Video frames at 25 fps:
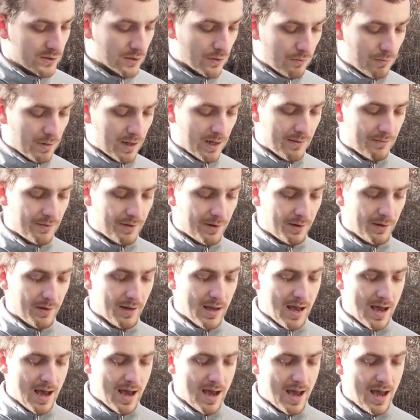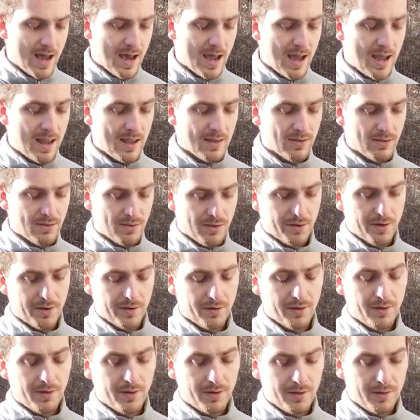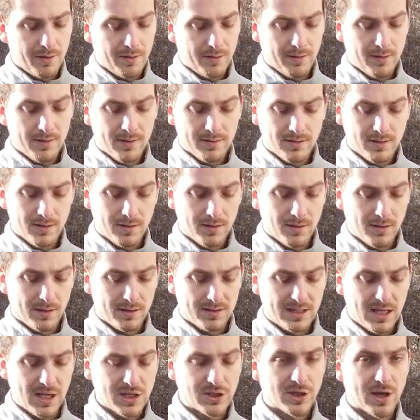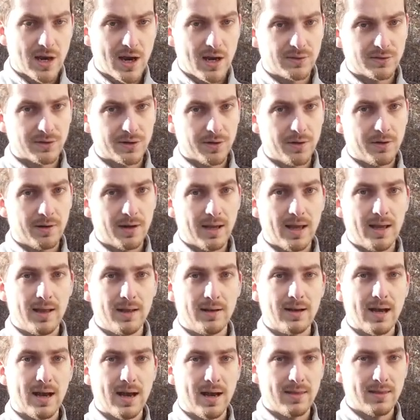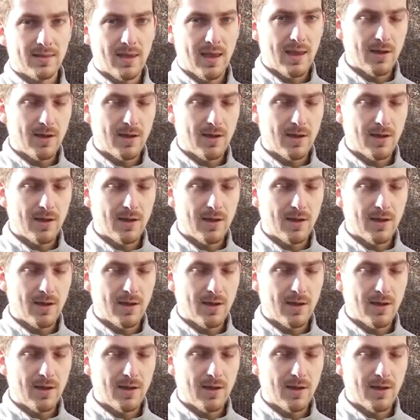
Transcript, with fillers: So whenever I turn on the D J I drone and I